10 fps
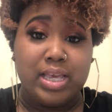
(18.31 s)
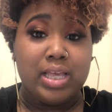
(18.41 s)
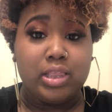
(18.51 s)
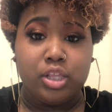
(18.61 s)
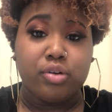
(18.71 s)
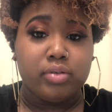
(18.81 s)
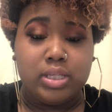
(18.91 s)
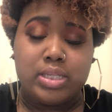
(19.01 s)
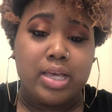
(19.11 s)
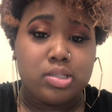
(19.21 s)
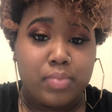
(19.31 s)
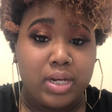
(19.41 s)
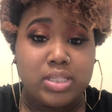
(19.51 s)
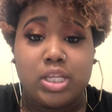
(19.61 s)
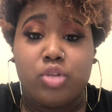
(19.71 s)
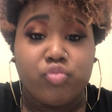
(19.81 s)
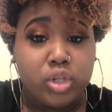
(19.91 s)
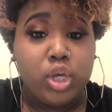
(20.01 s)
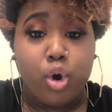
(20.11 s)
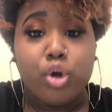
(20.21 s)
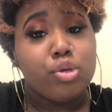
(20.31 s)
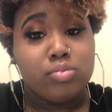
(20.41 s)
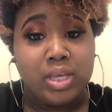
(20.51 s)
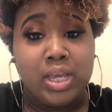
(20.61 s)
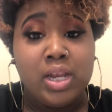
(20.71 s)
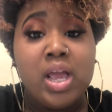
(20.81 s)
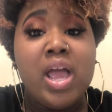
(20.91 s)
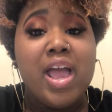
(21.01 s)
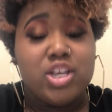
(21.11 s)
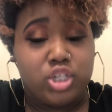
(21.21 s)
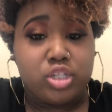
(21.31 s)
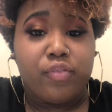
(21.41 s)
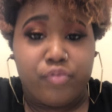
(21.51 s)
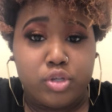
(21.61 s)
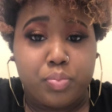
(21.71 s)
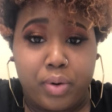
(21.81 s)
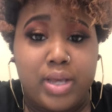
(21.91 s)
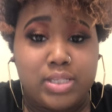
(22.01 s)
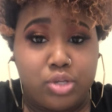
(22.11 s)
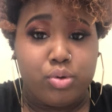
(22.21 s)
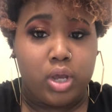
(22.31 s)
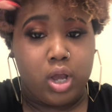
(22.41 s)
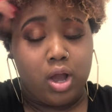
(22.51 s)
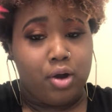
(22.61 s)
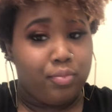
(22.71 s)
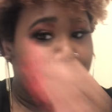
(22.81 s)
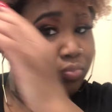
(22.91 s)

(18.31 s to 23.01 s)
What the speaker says: It literally takes minutes and really all you need is just a few sprays and you can go.